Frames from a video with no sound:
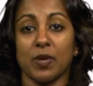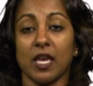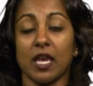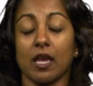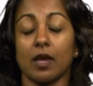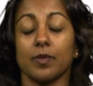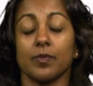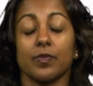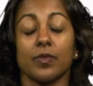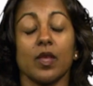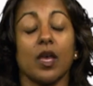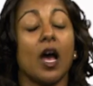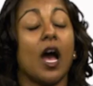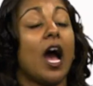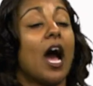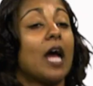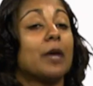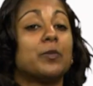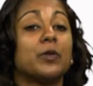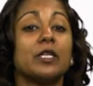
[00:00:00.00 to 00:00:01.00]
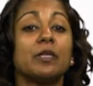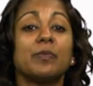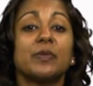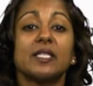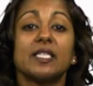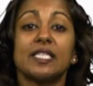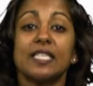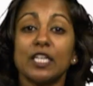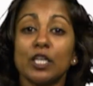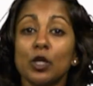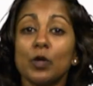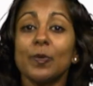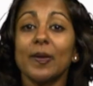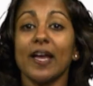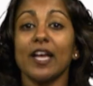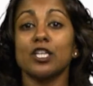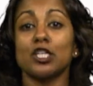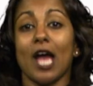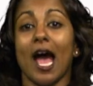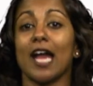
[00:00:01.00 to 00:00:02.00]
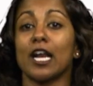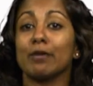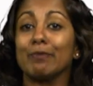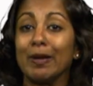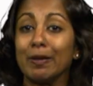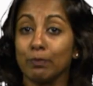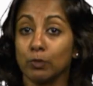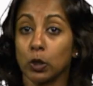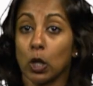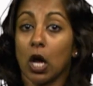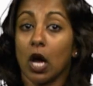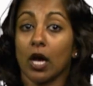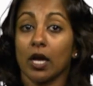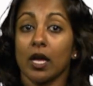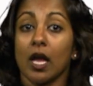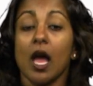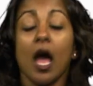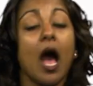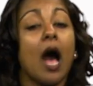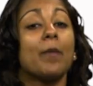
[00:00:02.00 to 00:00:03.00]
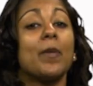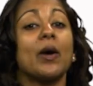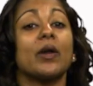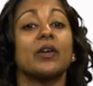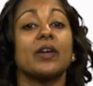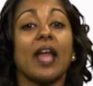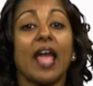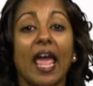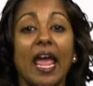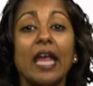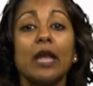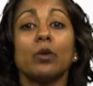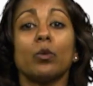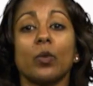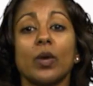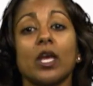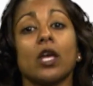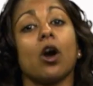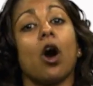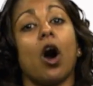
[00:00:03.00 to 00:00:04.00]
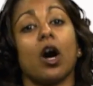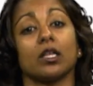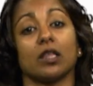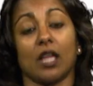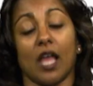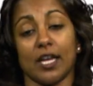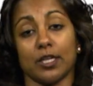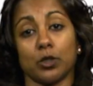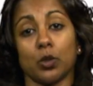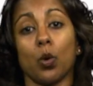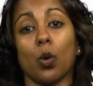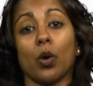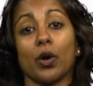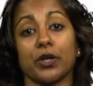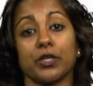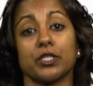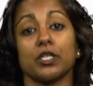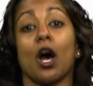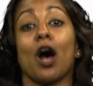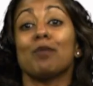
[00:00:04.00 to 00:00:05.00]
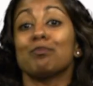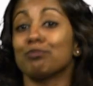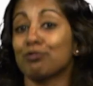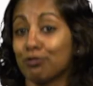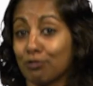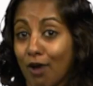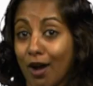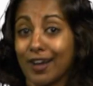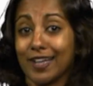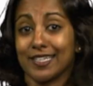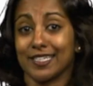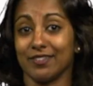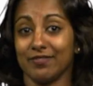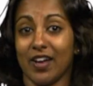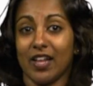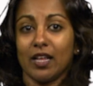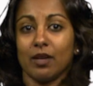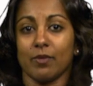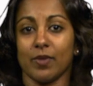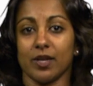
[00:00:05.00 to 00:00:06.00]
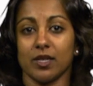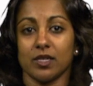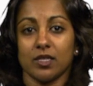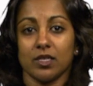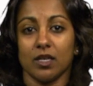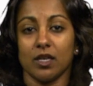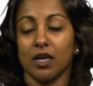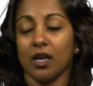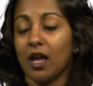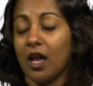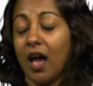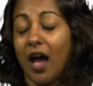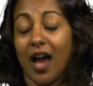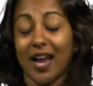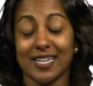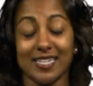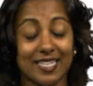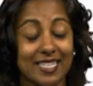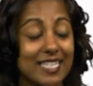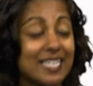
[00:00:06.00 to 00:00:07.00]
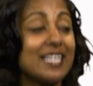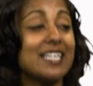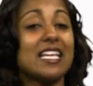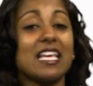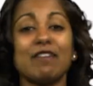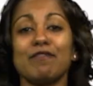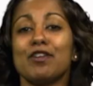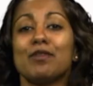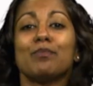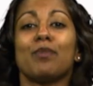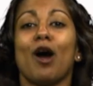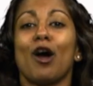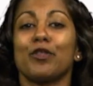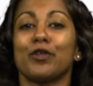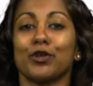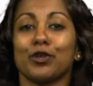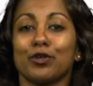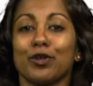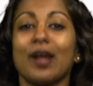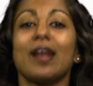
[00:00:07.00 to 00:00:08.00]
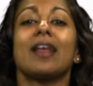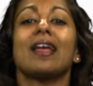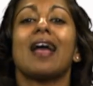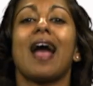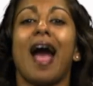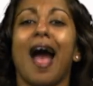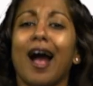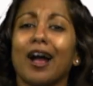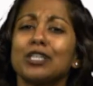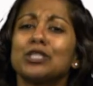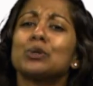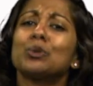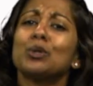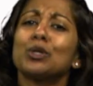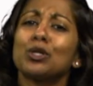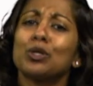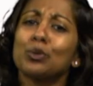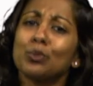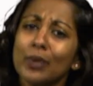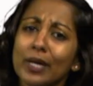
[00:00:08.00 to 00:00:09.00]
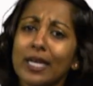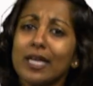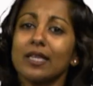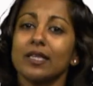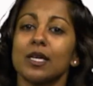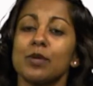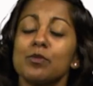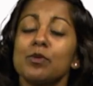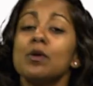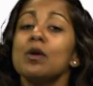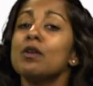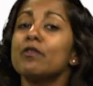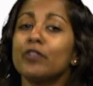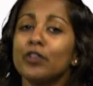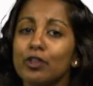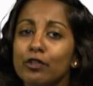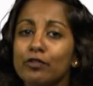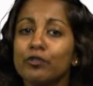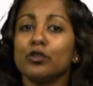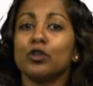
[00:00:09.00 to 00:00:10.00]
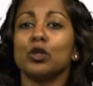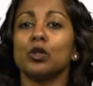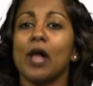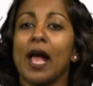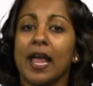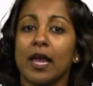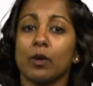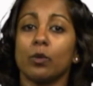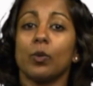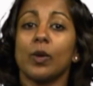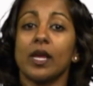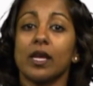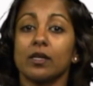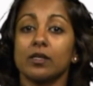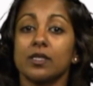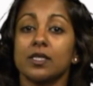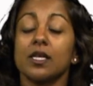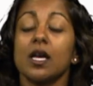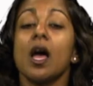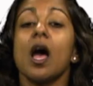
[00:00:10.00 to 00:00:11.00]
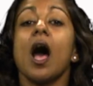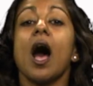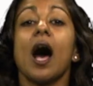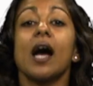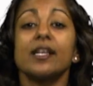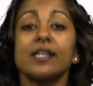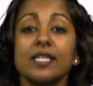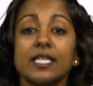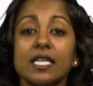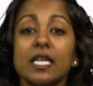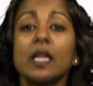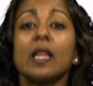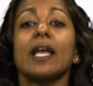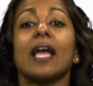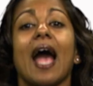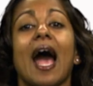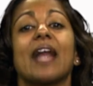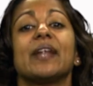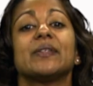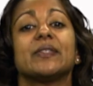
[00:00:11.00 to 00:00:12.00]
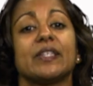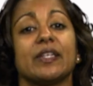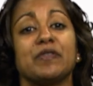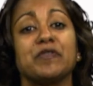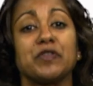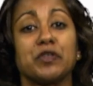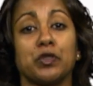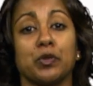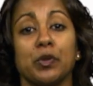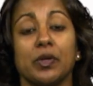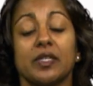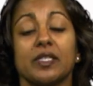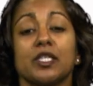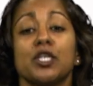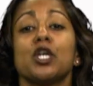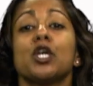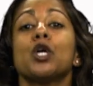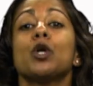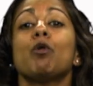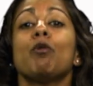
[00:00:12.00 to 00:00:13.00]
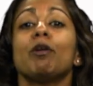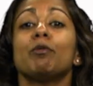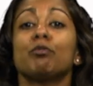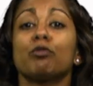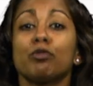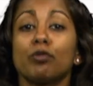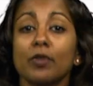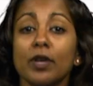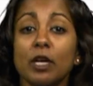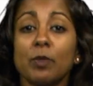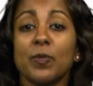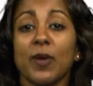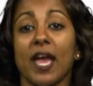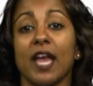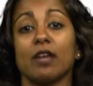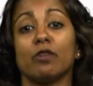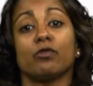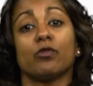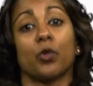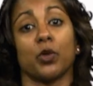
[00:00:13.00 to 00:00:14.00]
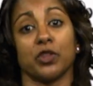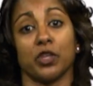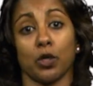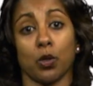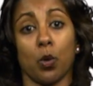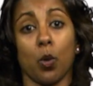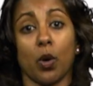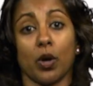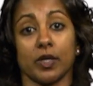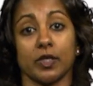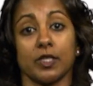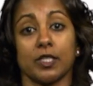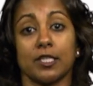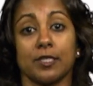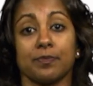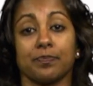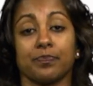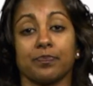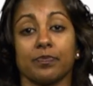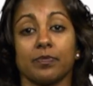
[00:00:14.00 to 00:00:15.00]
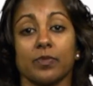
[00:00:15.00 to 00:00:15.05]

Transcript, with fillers: P. I put up a single-page ad on my blog about an eight-week online course on product development. I didn't even bother creating actual curriculum for the full eight weeks until I had a set of students who had prepaid for the course.